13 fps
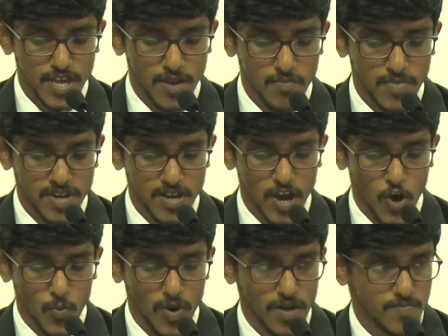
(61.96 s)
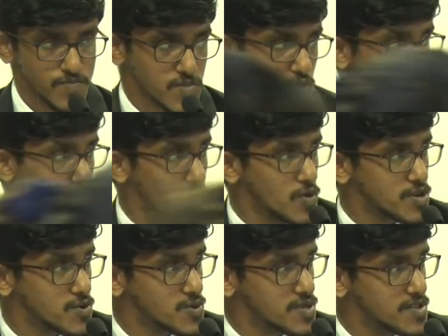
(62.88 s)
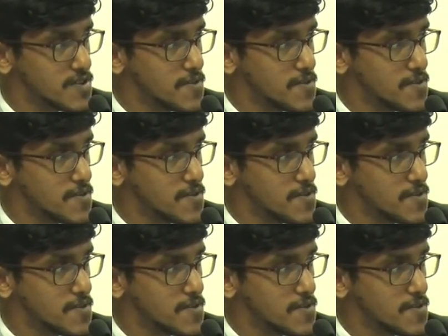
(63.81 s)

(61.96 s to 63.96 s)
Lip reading: M.N. Kaumal. Over to you, sir.